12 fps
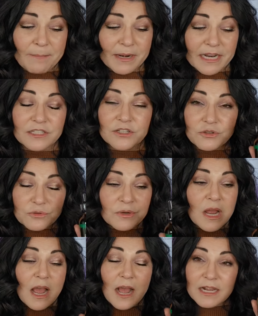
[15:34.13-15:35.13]
But I do
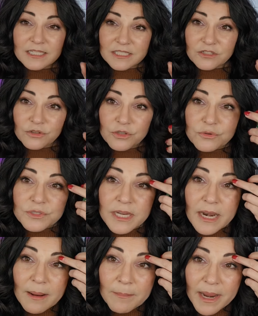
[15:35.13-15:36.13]
still use it
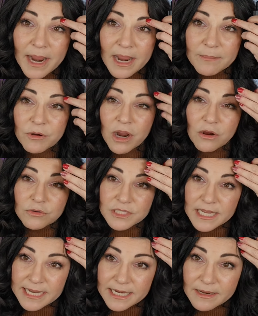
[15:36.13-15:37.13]
on my eyebrows
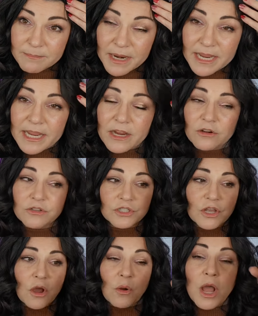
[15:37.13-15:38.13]
and in my hair.
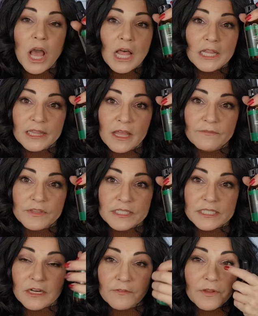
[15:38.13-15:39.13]
So love
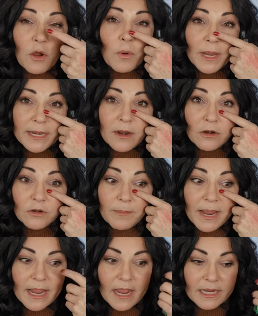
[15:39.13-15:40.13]
this stuff. Oh, and under
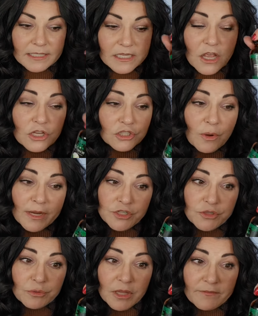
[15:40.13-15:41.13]
my eyes. So I
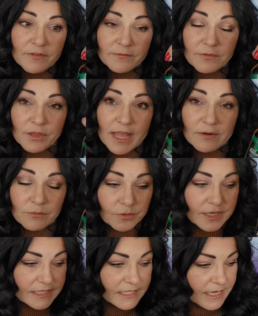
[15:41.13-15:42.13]
do love it for that
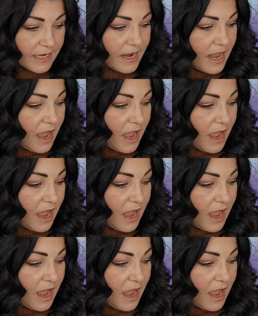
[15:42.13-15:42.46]
reason.